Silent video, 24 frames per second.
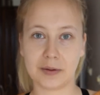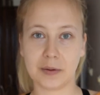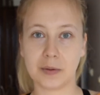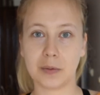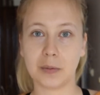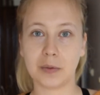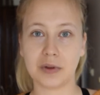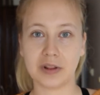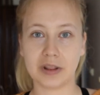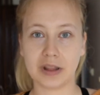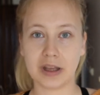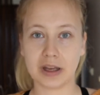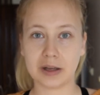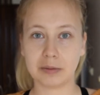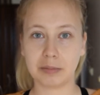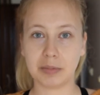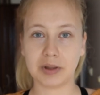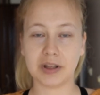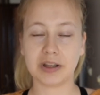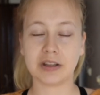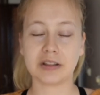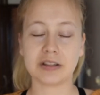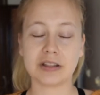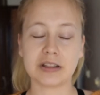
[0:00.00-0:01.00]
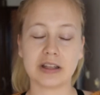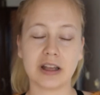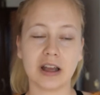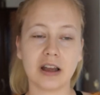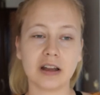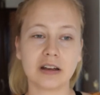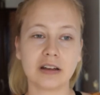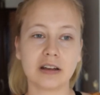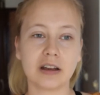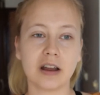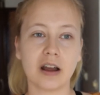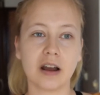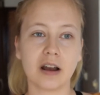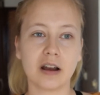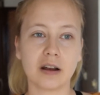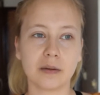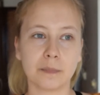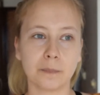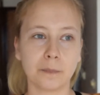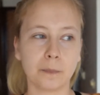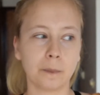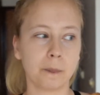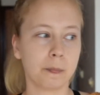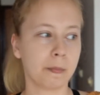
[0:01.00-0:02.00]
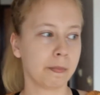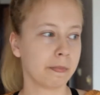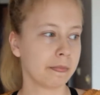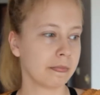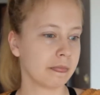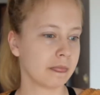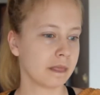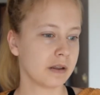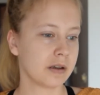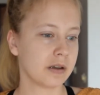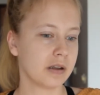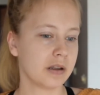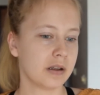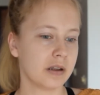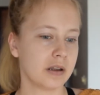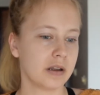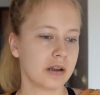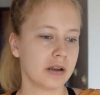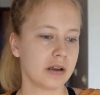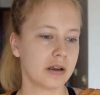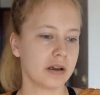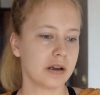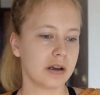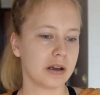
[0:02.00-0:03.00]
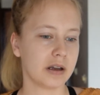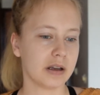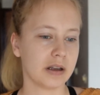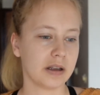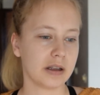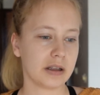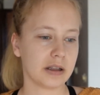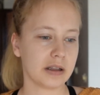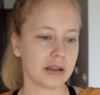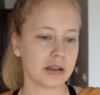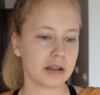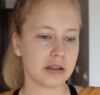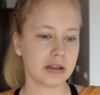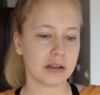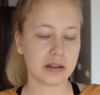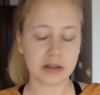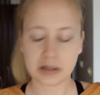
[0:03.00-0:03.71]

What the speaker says: With that being said, I